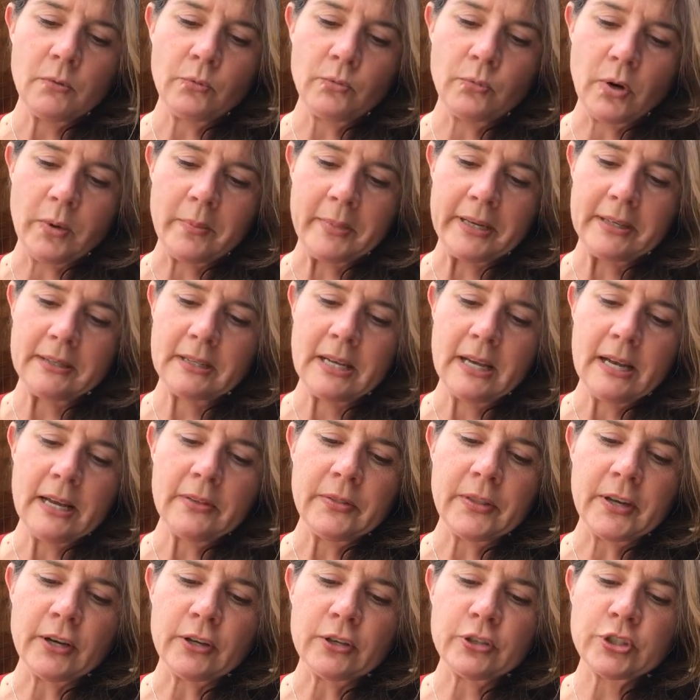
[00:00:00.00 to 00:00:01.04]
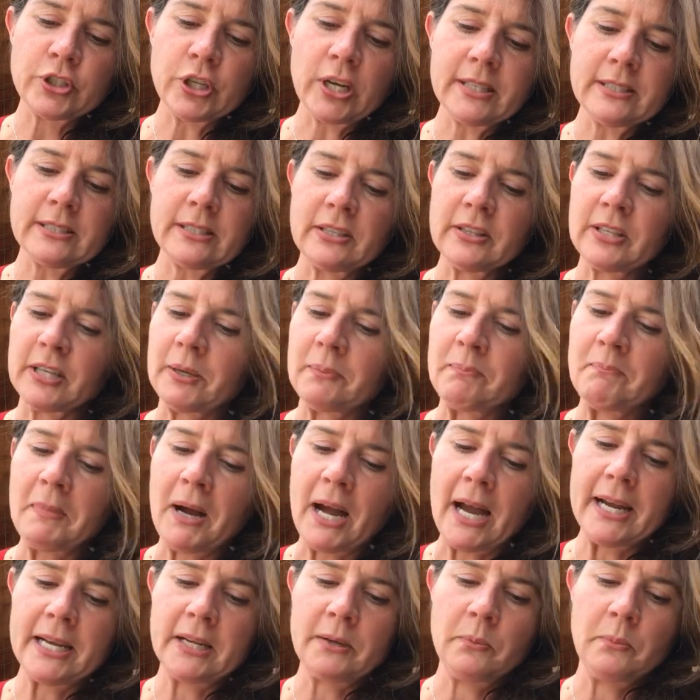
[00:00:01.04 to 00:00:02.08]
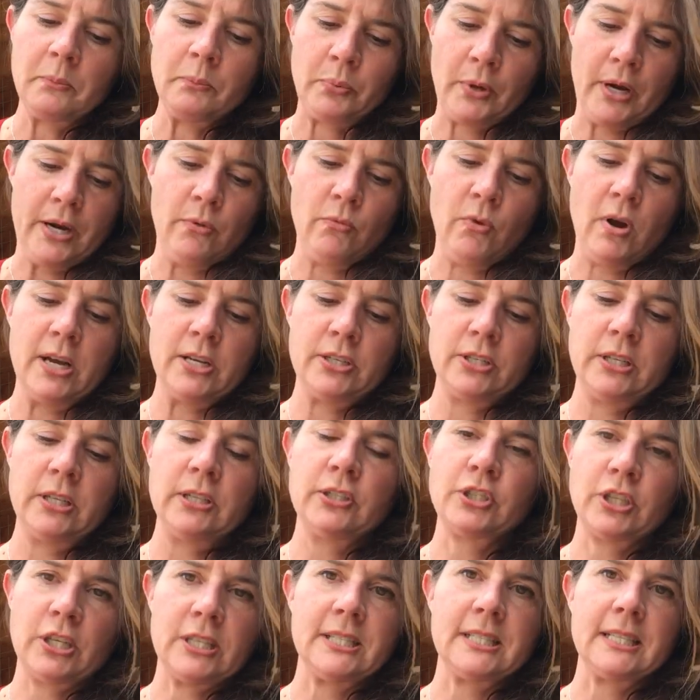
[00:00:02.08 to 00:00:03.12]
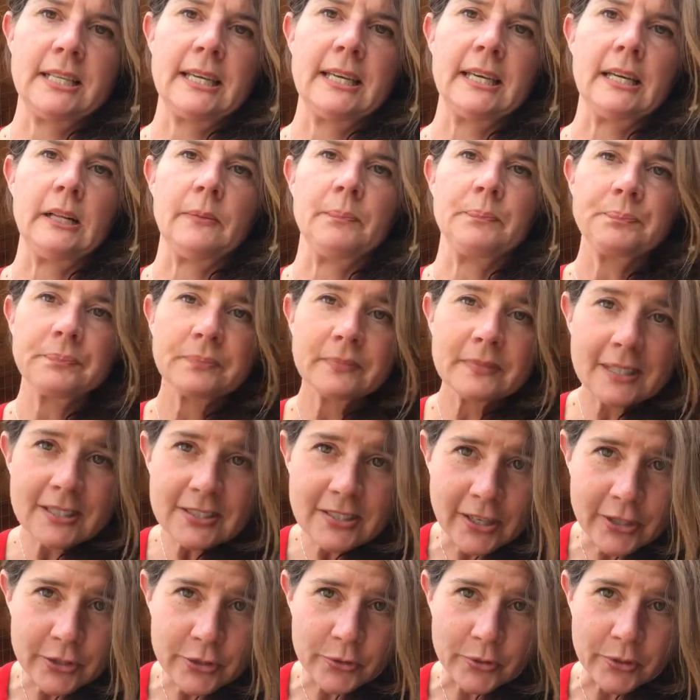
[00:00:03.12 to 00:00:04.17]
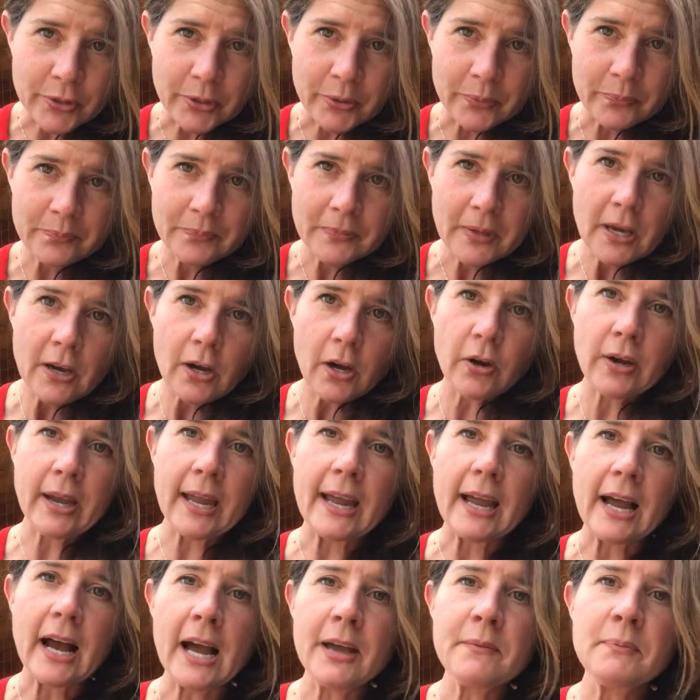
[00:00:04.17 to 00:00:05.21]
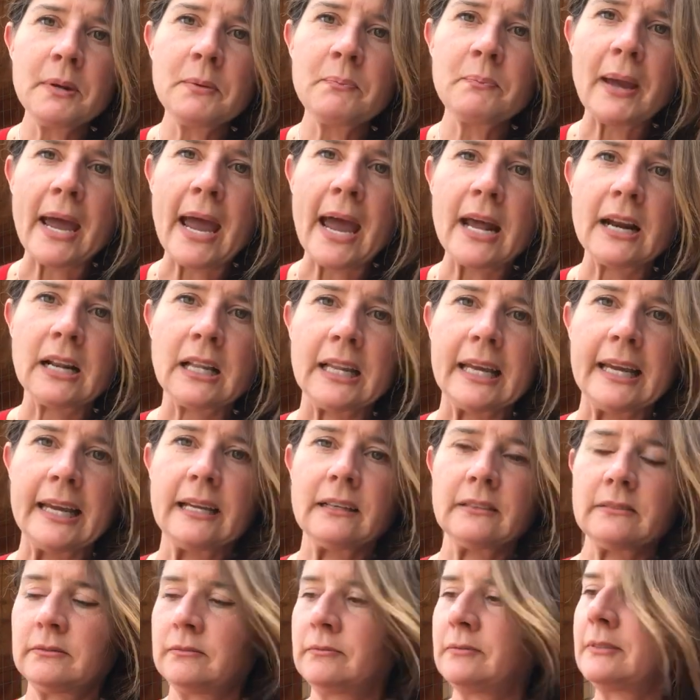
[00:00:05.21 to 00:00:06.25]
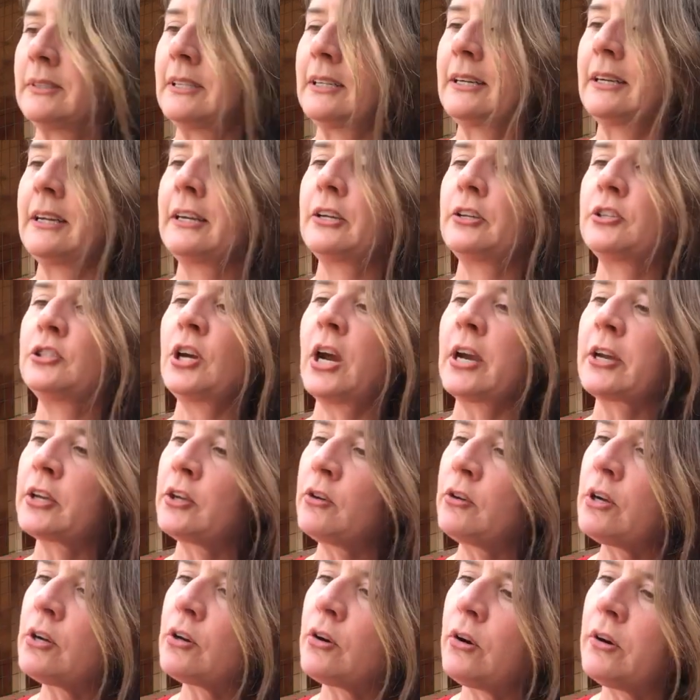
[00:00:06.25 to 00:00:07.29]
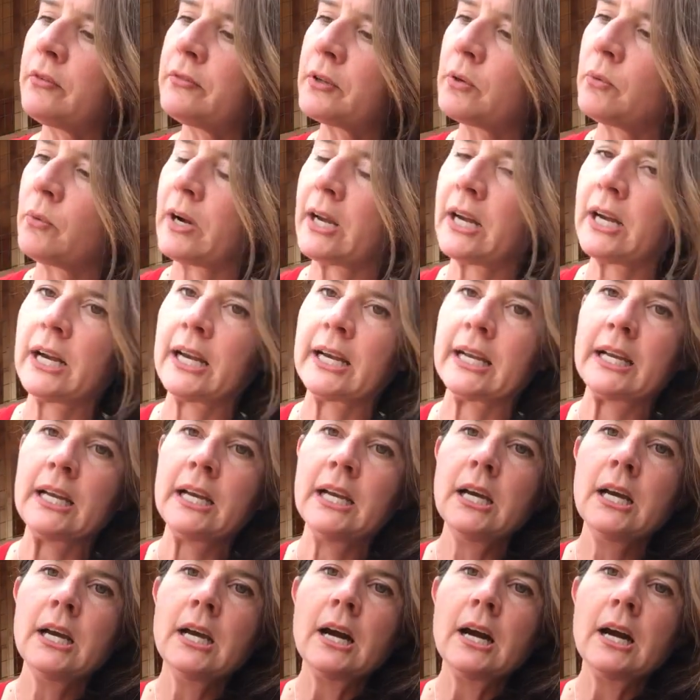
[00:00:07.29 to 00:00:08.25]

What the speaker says: Woman, they're mind brainwashed just to kill." That's not true. Okay, I've been battling. Jacques, you can go if you want, honey.